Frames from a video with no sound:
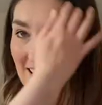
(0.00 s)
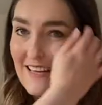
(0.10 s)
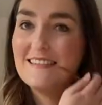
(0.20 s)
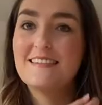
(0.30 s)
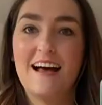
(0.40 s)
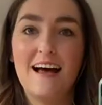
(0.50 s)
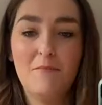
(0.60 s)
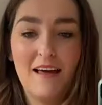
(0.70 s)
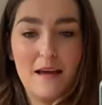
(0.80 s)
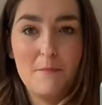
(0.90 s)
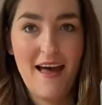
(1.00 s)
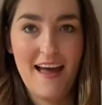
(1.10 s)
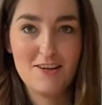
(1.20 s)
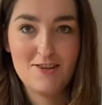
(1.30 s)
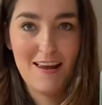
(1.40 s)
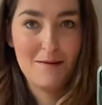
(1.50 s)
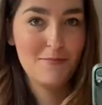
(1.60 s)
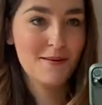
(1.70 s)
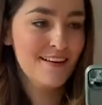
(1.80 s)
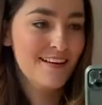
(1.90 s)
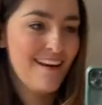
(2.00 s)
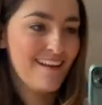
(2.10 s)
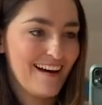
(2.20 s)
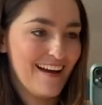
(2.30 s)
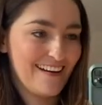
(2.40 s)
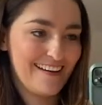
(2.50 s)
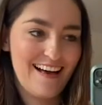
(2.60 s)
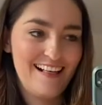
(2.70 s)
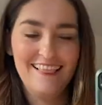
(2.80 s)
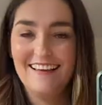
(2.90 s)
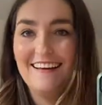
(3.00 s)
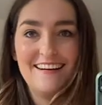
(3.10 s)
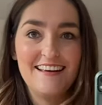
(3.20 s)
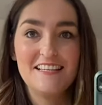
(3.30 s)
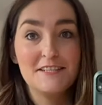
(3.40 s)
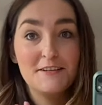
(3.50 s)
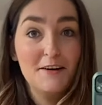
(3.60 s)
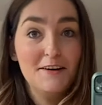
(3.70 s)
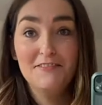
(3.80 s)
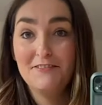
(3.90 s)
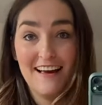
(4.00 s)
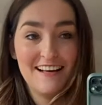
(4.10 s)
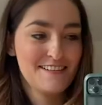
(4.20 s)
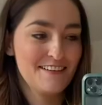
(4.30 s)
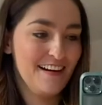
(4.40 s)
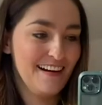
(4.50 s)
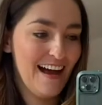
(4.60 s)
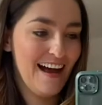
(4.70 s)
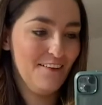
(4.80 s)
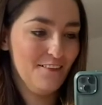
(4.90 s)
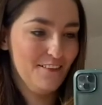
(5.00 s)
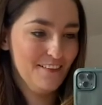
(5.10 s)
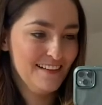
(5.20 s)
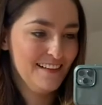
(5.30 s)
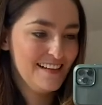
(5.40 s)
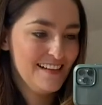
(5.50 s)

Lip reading: It's, I'm like a pear shape kind of gal, and it is not flattering at all.